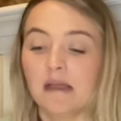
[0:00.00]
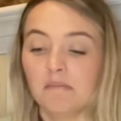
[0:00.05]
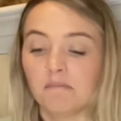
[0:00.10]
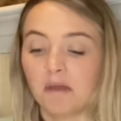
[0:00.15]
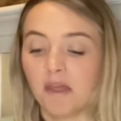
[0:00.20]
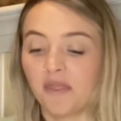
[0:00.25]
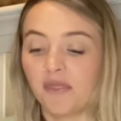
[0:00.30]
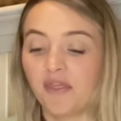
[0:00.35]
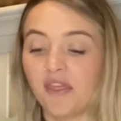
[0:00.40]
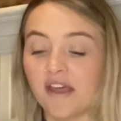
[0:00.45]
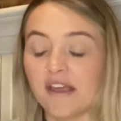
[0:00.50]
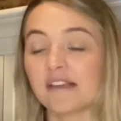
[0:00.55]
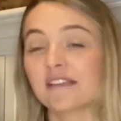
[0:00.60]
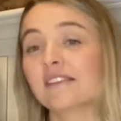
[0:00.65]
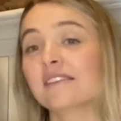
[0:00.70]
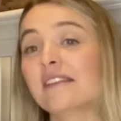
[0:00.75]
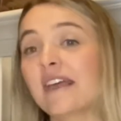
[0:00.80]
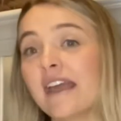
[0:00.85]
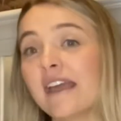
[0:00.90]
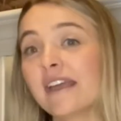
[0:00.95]
But
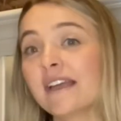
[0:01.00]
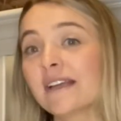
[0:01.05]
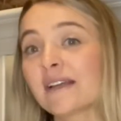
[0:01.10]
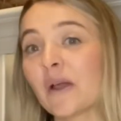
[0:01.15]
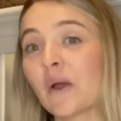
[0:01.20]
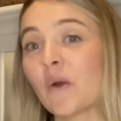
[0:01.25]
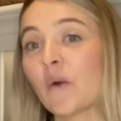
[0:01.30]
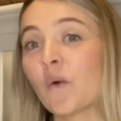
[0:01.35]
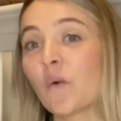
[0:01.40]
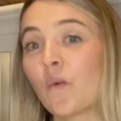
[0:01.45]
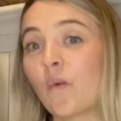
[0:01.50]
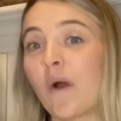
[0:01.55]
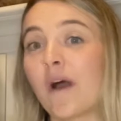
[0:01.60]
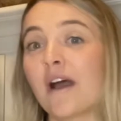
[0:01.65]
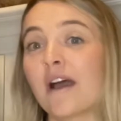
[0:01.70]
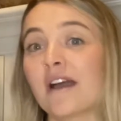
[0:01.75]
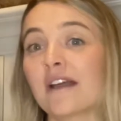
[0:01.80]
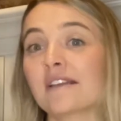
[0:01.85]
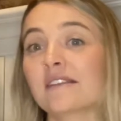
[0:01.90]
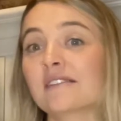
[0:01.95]
this thing
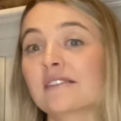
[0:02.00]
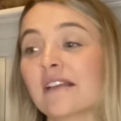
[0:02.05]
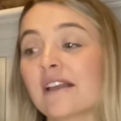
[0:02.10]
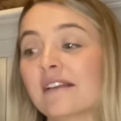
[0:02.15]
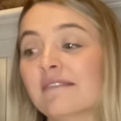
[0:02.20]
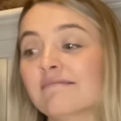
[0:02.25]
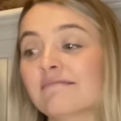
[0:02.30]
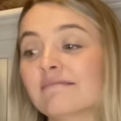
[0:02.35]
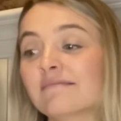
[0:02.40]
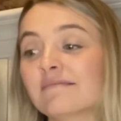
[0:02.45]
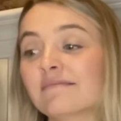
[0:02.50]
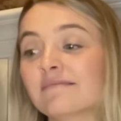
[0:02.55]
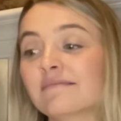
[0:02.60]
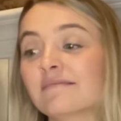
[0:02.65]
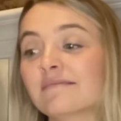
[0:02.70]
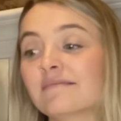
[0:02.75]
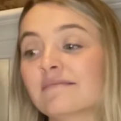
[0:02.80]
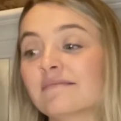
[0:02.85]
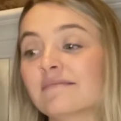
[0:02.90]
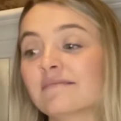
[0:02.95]
was
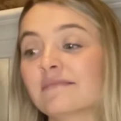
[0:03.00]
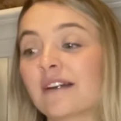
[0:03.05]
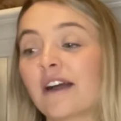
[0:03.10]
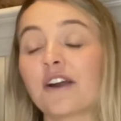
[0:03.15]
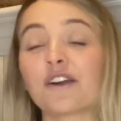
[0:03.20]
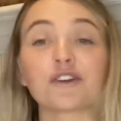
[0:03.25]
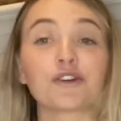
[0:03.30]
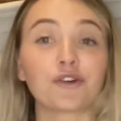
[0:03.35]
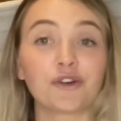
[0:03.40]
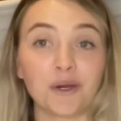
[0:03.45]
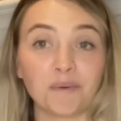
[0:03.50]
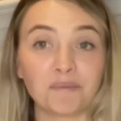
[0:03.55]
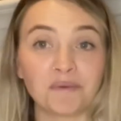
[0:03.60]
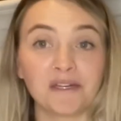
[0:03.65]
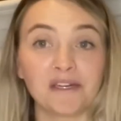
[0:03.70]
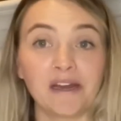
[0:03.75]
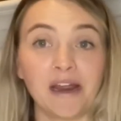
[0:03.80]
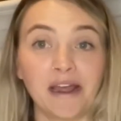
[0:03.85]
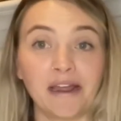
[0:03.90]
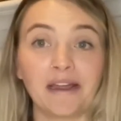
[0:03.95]
our
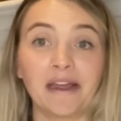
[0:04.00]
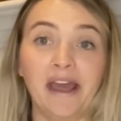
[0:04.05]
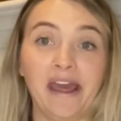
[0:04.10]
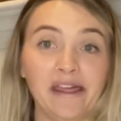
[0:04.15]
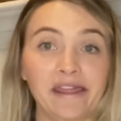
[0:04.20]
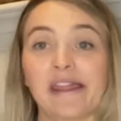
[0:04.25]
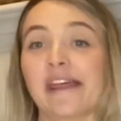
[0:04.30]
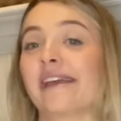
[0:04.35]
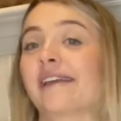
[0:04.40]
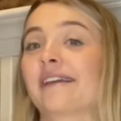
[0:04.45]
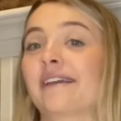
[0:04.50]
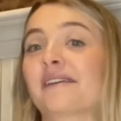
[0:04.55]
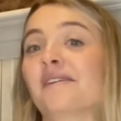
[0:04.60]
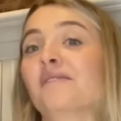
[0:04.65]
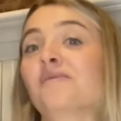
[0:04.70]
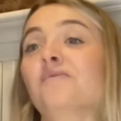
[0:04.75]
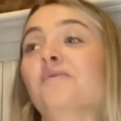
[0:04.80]
kryptonite, I think.